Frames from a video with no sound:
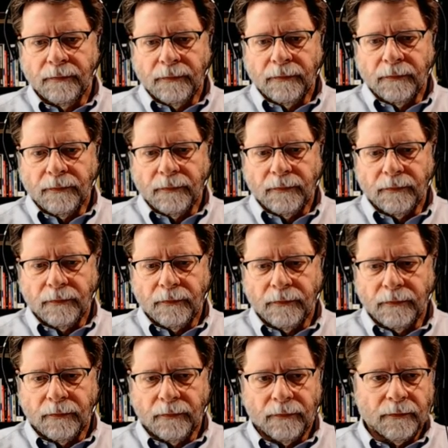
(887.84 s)

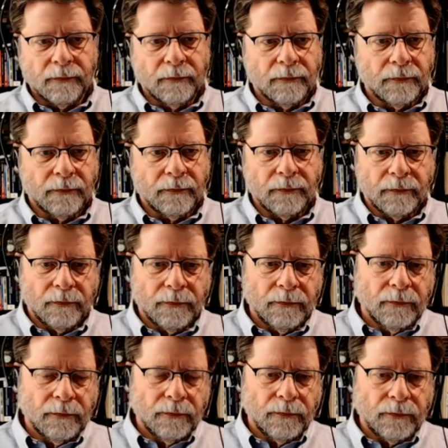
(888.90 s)

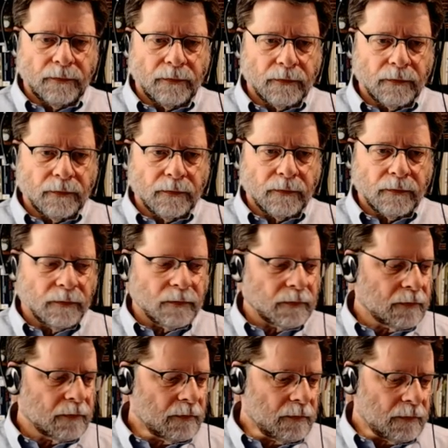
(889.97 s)

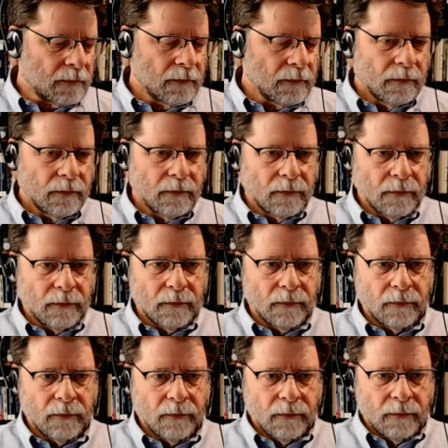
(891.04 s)

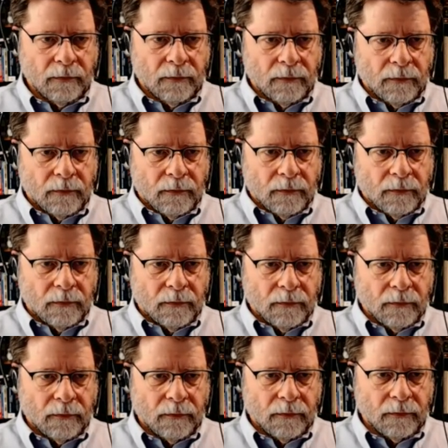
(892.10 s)

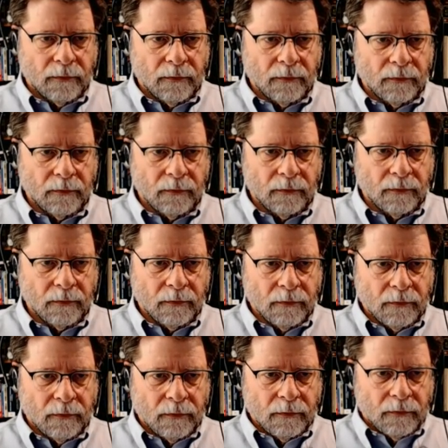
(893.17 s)

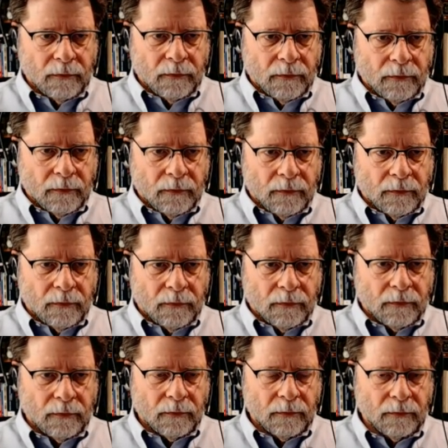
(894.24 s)

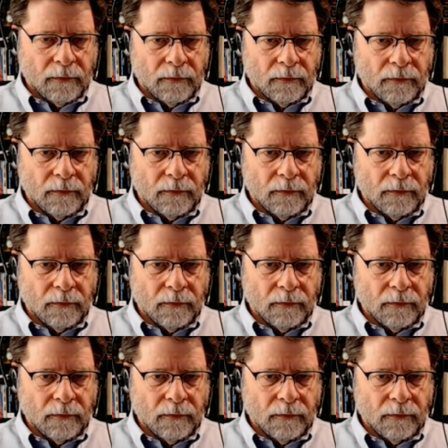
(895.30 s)
(not speaking)